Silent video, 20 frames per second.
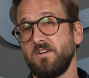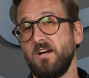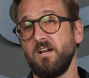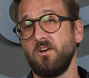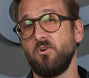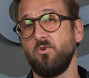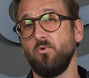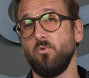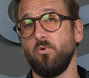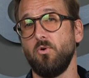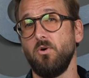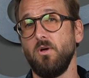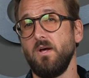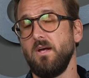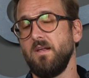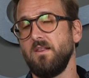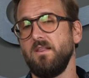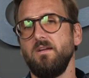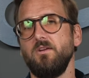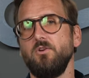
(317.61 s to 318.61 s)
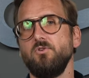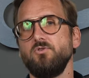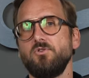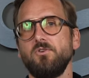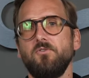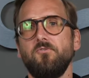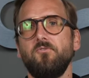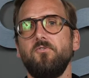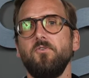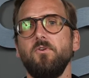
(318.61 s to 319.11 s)
kind of cool, that you
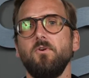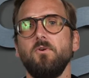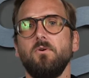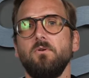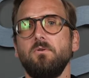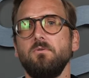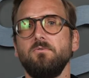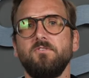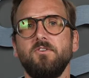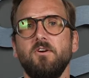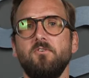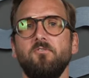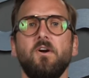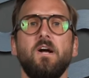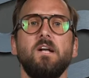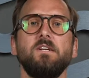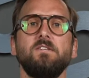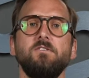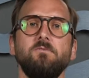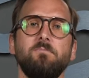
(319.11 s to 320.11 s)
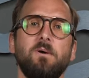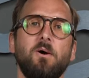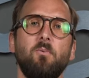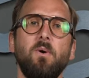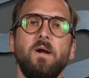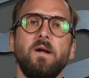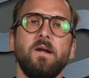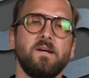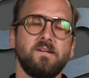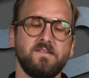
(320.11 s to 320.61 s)
should feel self-conscious about
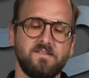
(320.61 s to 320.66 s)
wearing it,